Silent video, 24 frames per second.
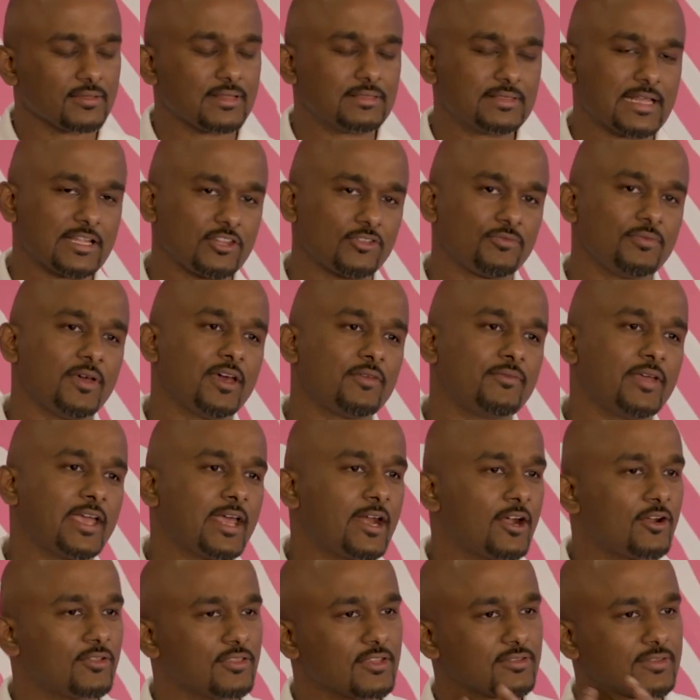That's where they get
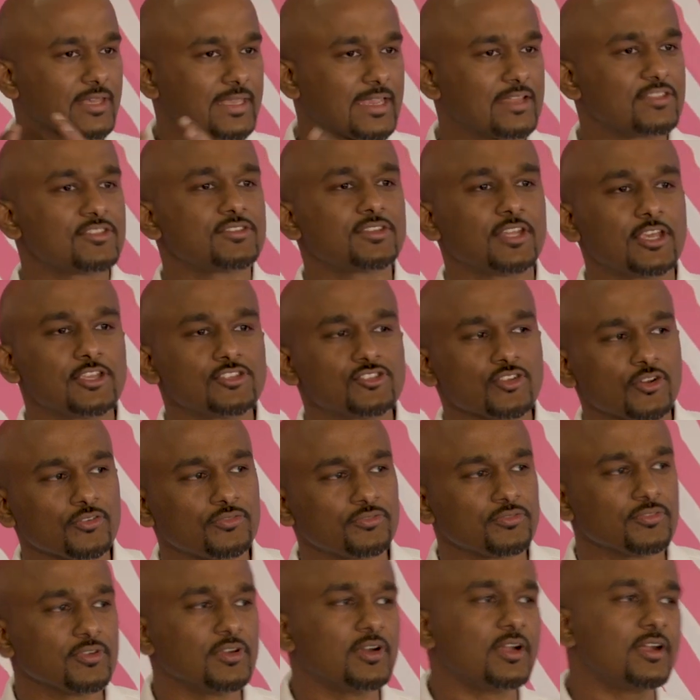into the second stage of
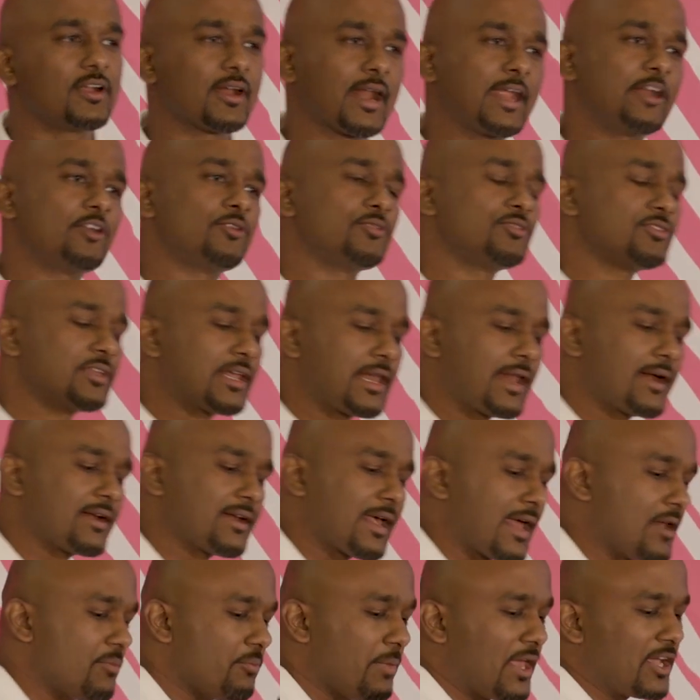trying to select
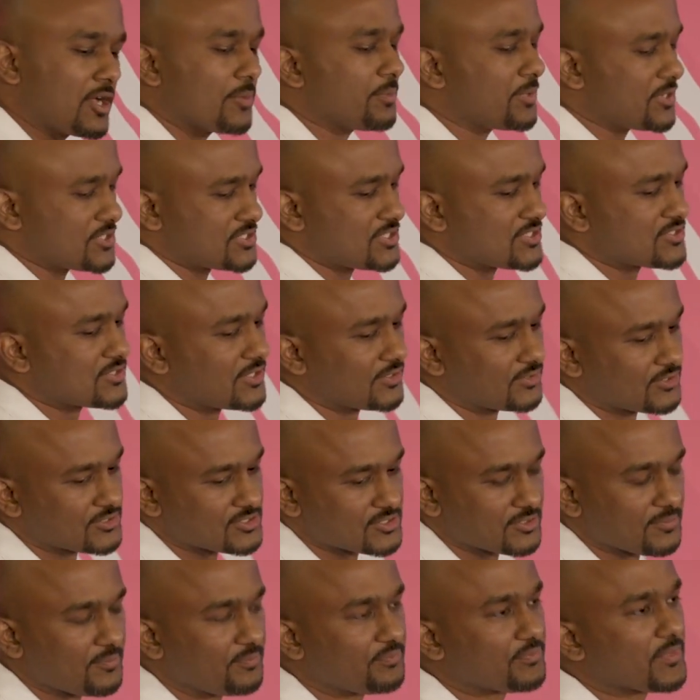and make a purchase
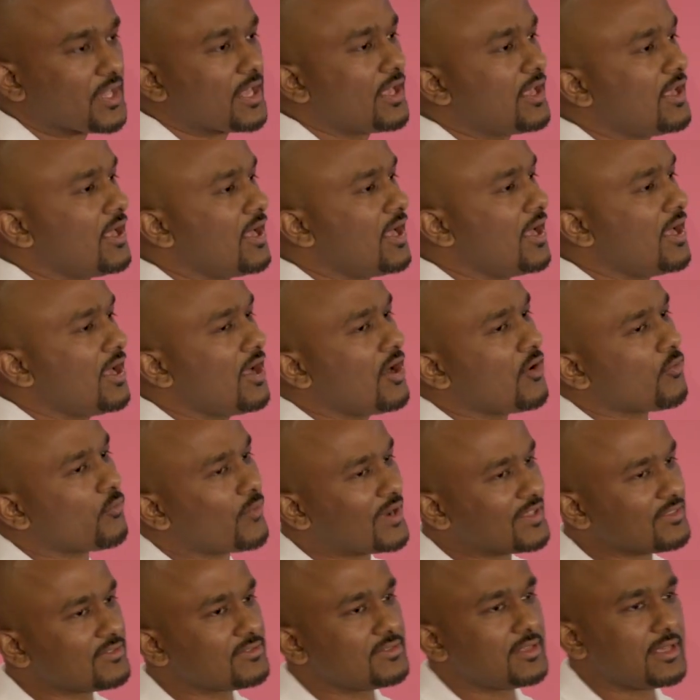decision.
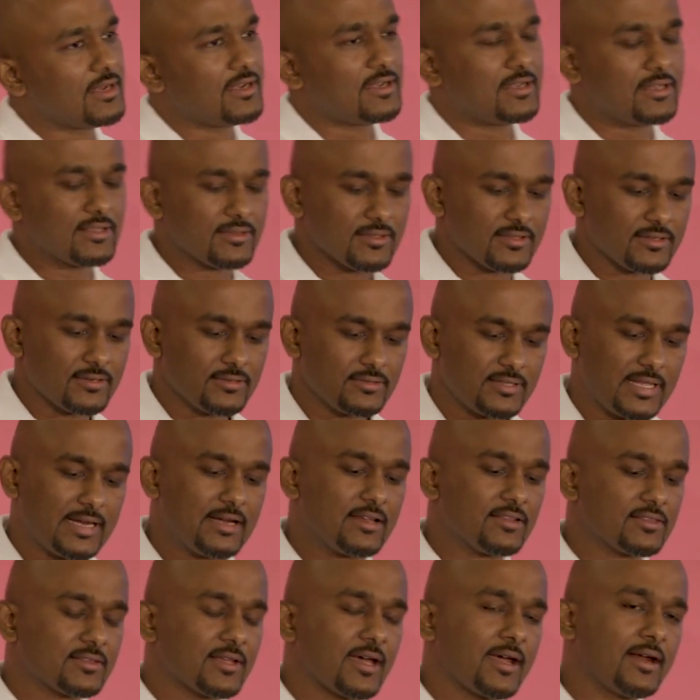Once they
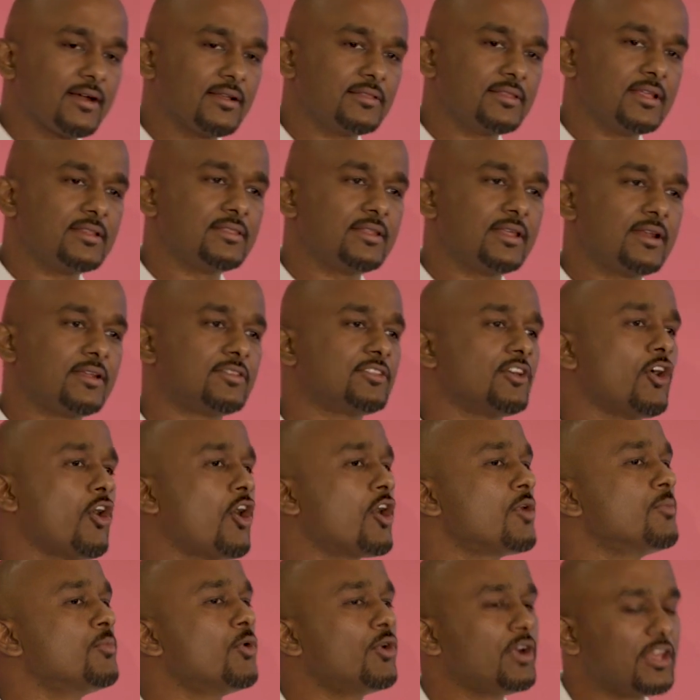decide, then there is an
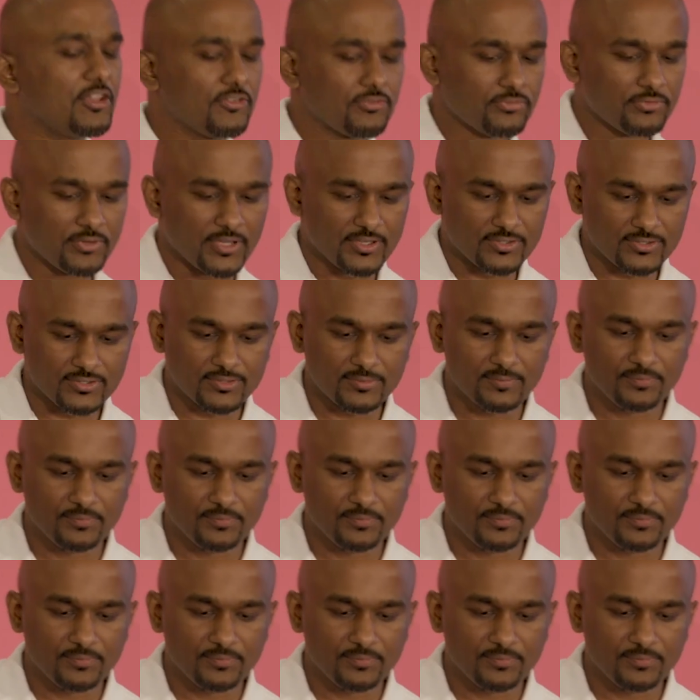onboarding phase.